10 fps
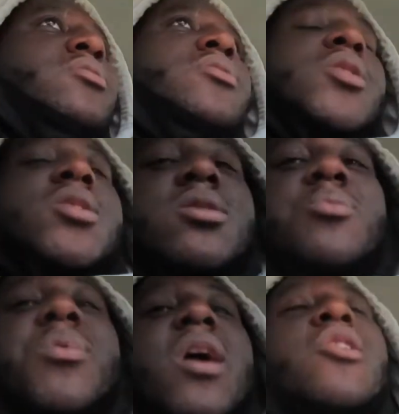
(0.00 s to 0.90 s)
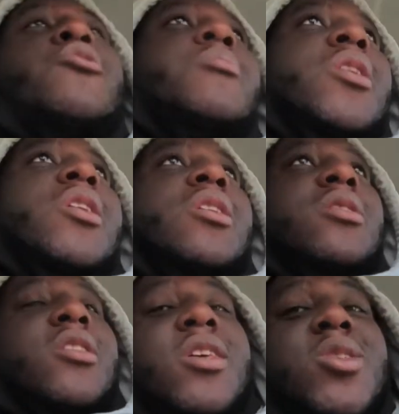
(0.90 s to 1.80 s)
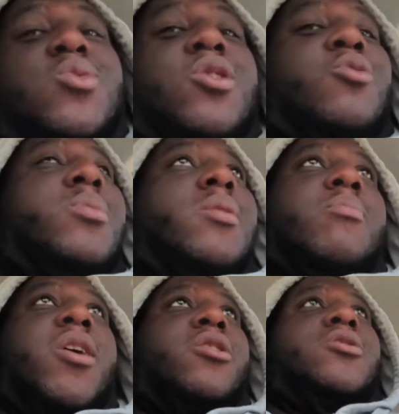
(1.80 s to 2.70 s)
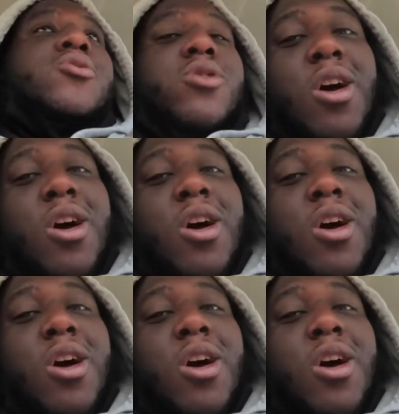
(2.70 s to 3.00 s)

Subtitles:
Cause it's a banger, man. And this one's gonna be a banger too.